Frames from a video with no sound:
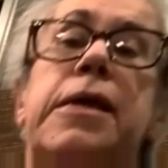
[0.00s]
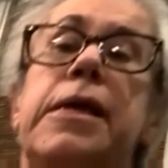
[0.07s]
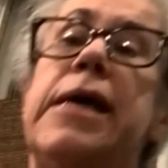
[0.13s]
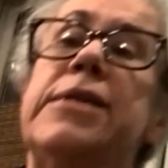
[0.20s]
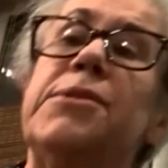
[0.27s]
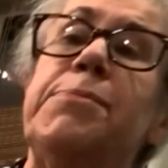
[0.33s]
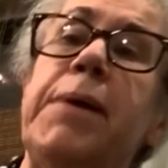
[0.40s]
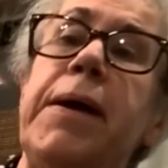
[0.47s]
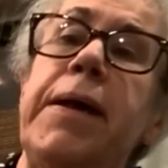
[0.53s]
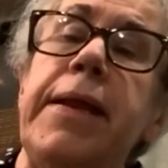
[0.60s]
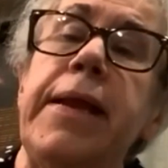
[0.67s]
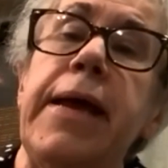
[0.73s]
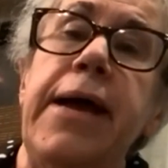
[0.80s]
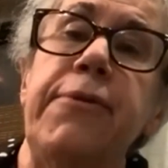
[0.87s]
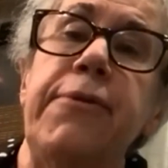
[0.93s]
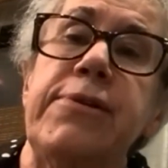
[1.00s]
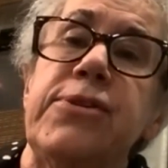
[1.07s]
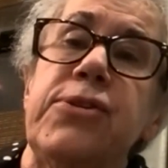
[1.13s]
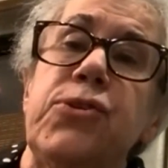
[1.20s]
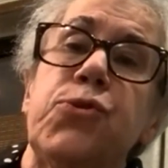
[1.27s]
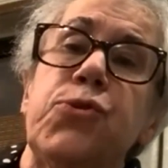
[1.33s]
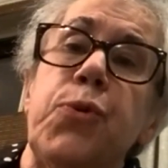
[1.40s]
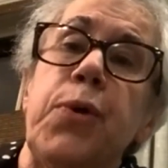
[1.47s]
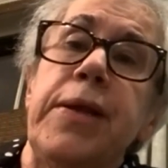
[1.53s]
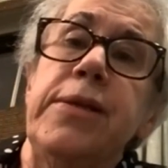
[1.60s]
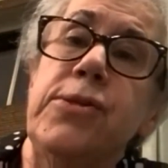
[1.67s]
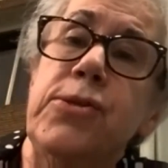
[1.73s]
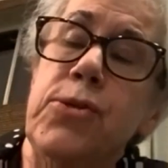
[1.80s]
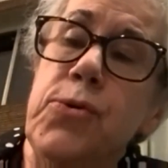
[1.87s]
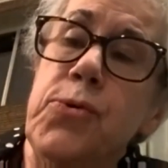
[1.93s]
Yes, my address is
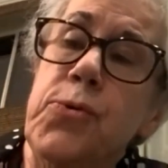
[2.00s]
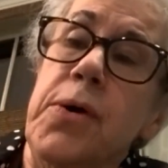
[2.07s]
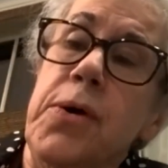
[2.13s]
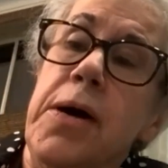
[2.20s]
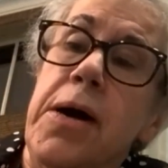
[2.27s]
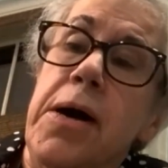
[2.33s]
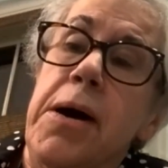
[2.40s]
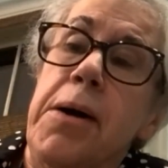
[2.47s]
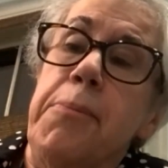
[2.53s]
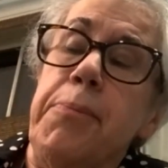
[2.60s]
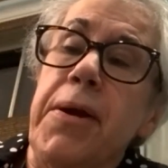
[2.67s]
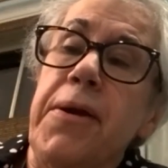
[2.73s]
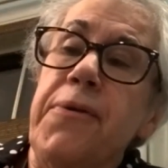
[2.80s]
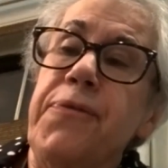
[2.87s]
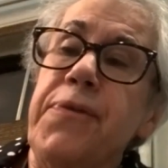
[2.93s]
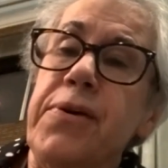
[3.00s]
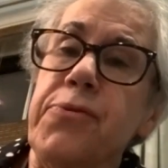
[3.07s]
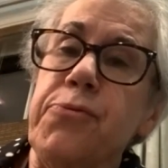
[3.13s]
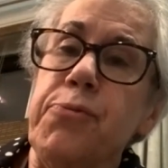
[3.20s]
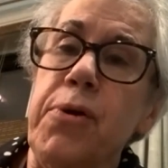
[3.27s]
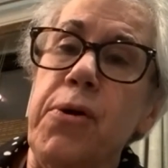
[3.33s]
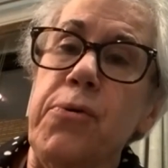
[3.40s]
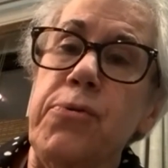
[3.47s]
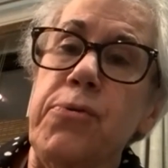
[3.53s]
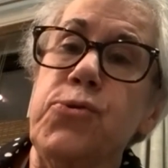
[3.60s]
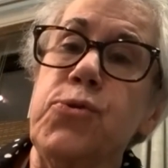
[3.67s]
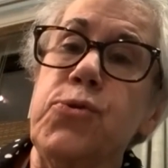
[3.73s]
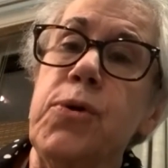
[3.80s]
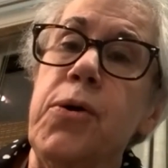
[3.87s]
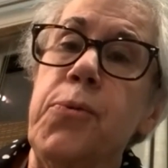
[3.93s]
22 Butterfield Road,
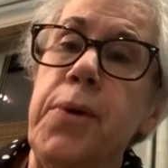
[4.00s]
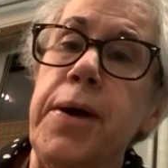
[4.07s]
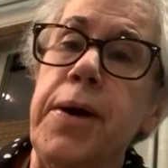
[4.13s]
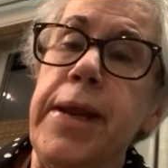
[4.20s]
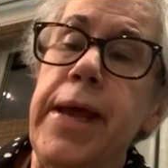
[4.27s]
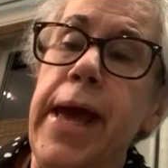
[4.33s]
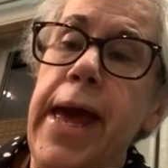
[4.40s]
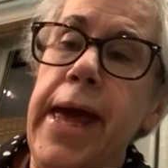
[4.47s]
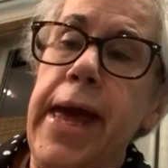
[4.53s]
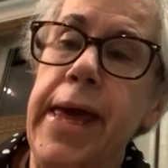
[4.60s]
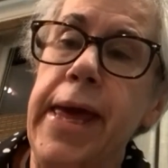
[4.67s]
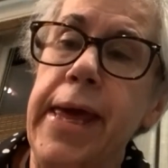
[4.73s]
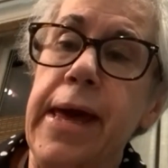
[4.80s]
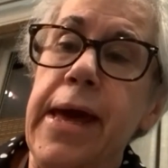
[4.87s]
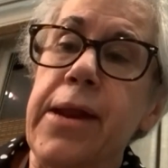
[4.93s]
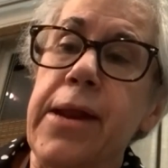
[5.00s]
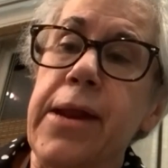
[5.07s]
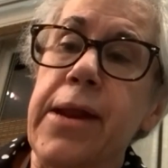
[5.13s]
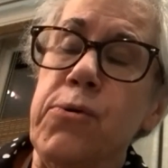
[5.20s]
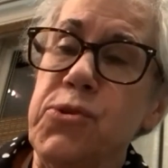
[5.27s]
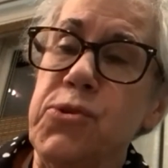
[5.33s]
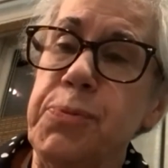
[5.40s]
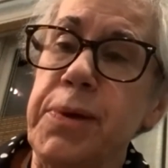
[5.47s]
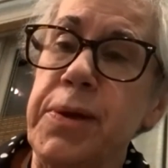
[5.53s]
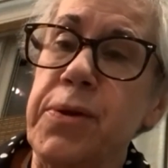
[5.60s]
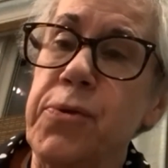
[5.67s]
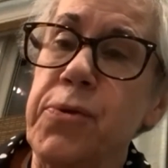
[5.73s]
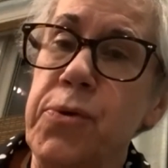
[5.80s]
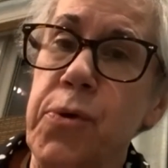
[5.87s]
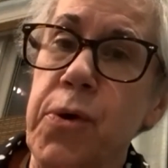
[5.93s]
201A at Cold
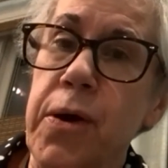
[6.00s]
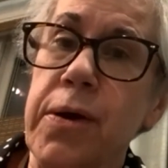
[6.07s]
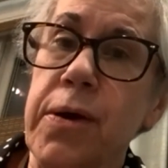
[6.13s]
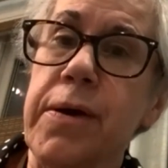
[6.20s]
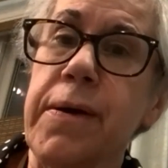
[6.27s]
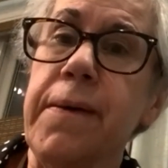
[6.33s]
Spring, New York.